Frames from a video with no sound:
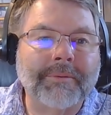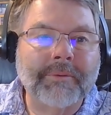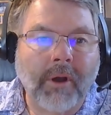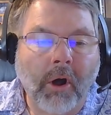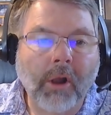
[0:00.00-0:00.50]

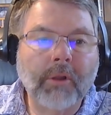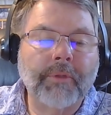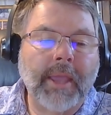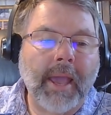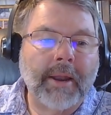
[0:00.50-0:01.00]
all of
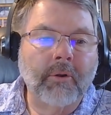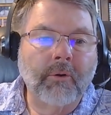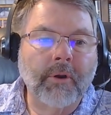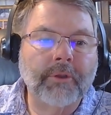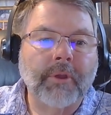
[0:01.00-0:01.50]
the
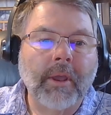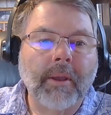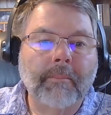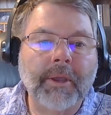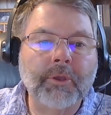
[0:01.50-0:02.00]
categories,
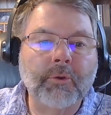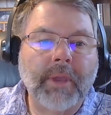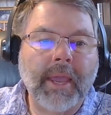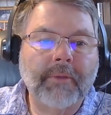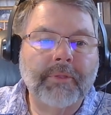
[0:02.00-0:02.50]
but you
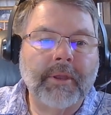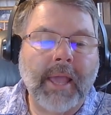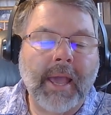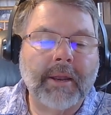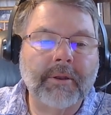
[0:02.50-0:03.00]
can then
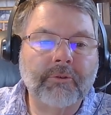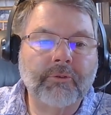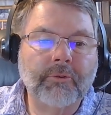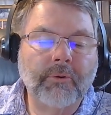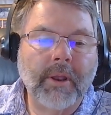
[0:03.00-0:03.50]
add
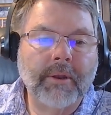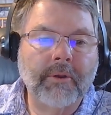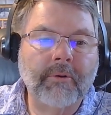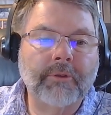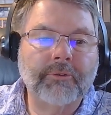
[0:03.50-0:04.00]
additional
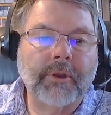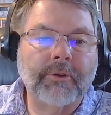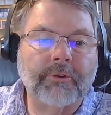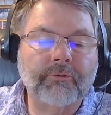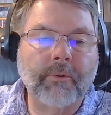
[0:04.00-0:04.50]
criteria such
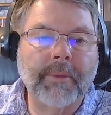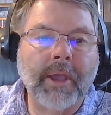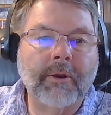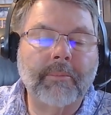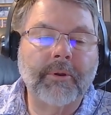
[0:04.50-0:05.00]
as stripping
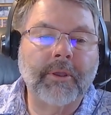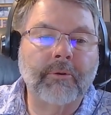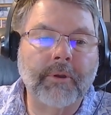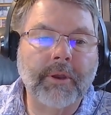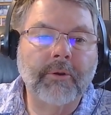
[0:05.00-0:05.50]
out a
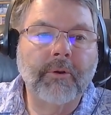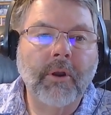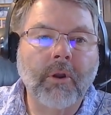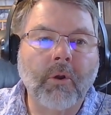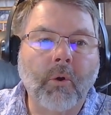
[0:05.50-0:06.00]
particular year
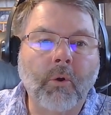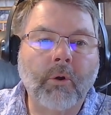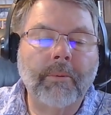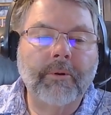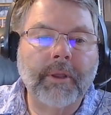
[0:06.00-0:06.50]
or
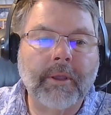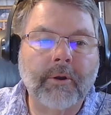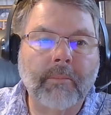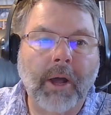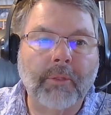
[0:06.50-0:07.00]
a
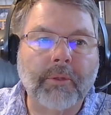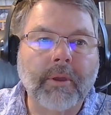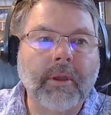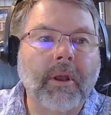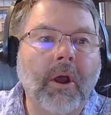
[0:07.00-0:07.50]
particular month.
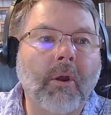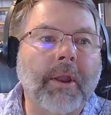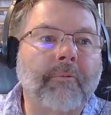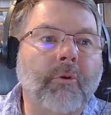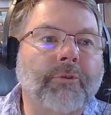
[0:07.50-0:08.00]
All right,
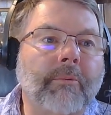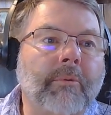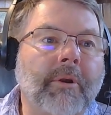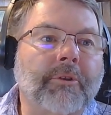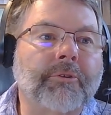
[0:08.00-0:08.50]
of course I would
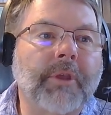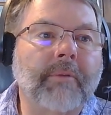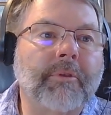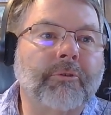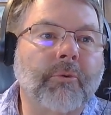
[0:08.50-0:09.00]
want to
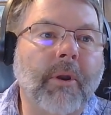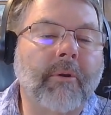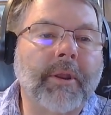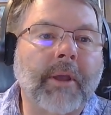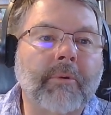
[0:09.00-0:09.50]
save this
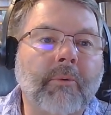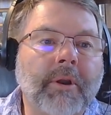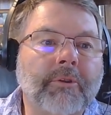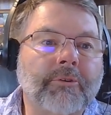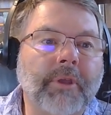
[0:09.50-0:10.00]
query, and I would
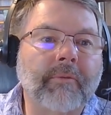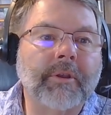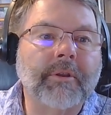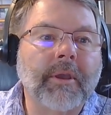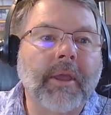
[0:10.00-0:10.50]
want to save
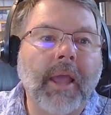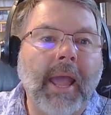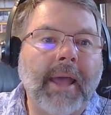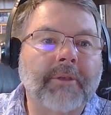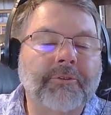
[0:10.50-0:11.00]
it
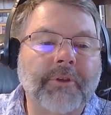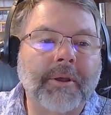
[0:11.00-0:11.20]
as